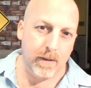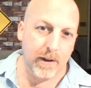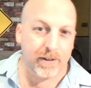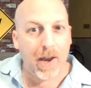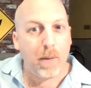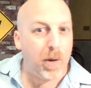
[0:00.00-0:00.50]

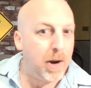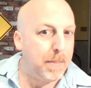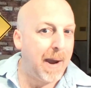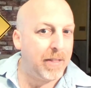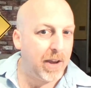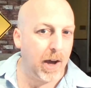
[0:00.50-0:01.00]
Instead, we're going to
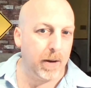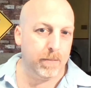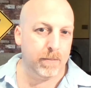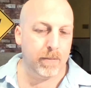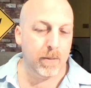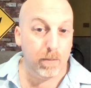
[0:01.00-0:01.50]
ban the gun.
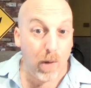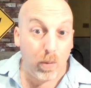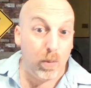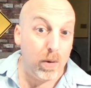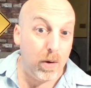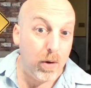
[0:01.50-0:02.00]
No,
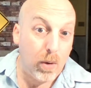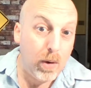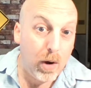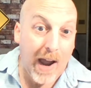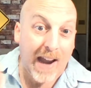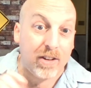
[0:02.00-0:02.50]

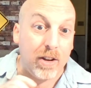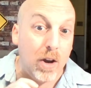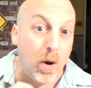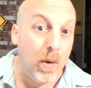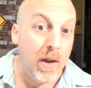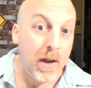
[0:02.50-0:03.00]
actually,
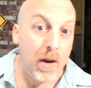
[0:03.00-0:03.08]
no.